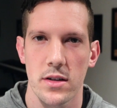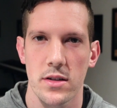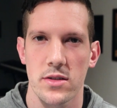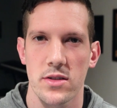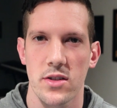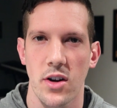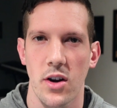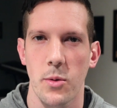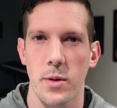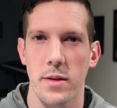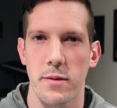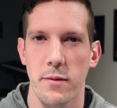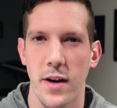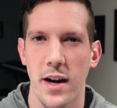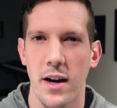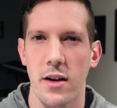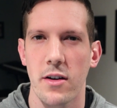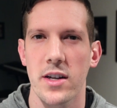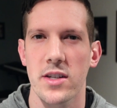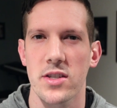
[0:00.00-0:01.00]
Start with
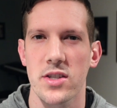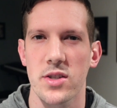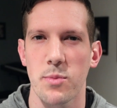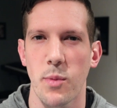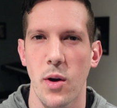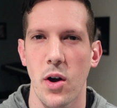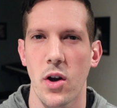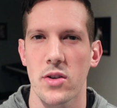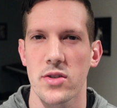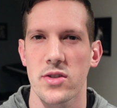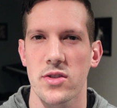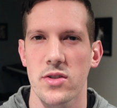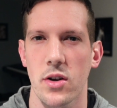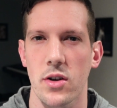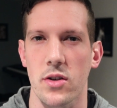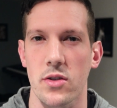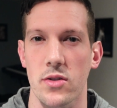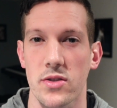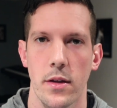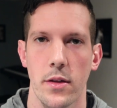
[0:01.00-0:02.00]
very small
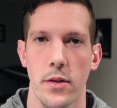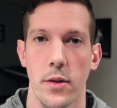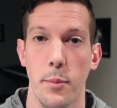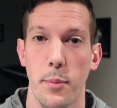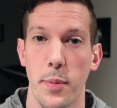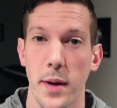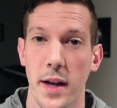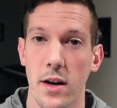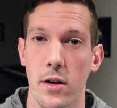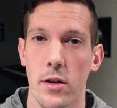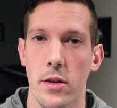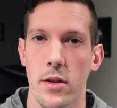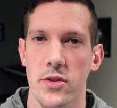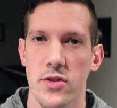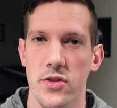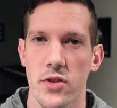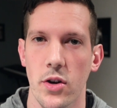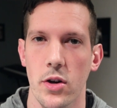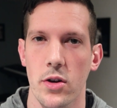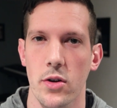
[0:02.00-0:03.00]
circles. The bigger the
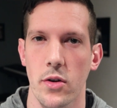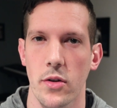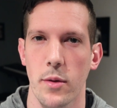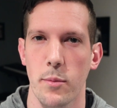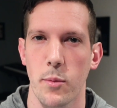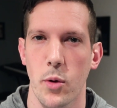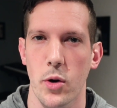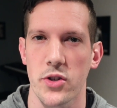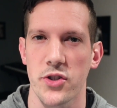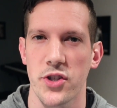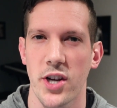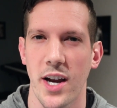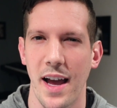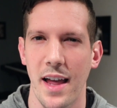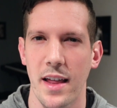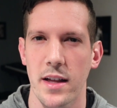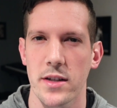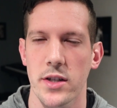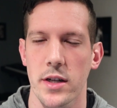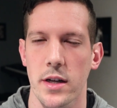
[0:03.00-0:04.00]
circle, the more
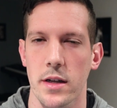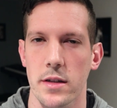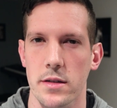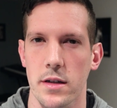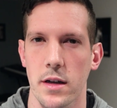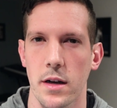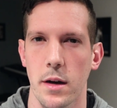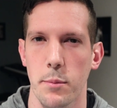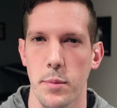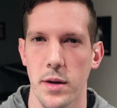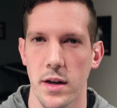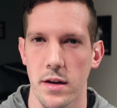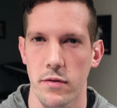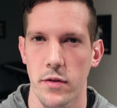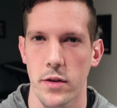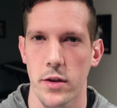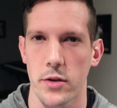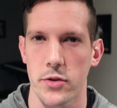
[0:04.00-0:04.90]
challenging it's going to be for the